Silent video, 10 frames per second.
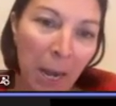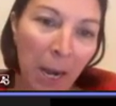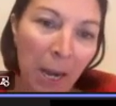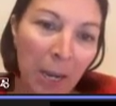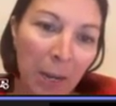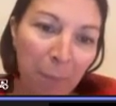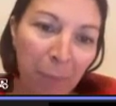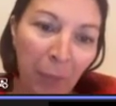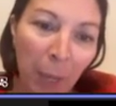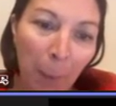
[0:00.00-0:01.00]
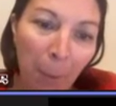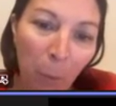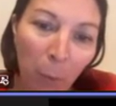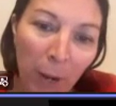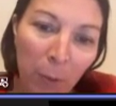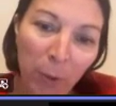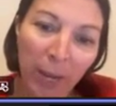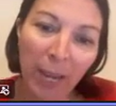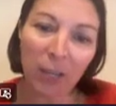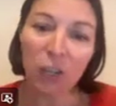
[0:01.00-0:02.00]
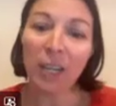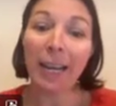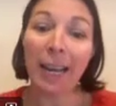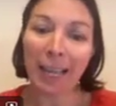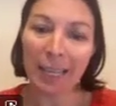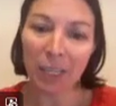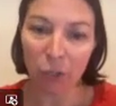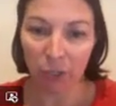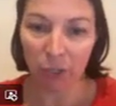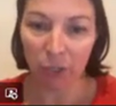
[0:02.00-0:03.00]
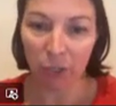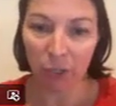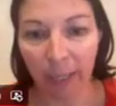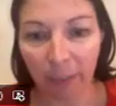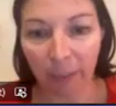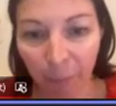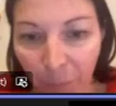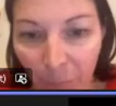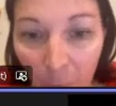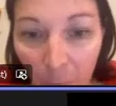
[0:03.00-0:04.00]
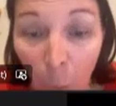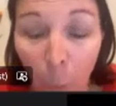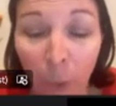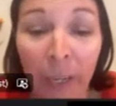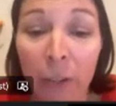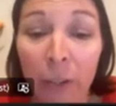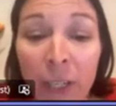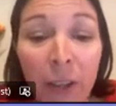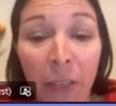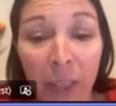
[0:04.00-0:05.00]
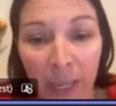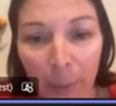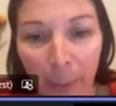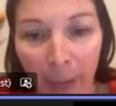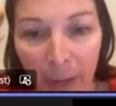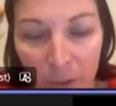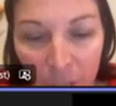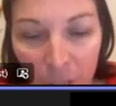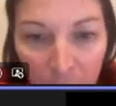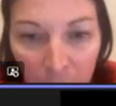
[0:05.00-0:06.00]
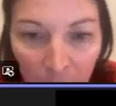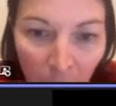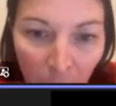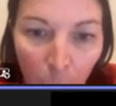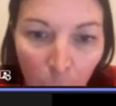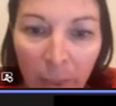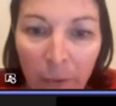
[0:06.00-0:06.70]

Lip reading: But when we actually land on a square, we're going to think about whether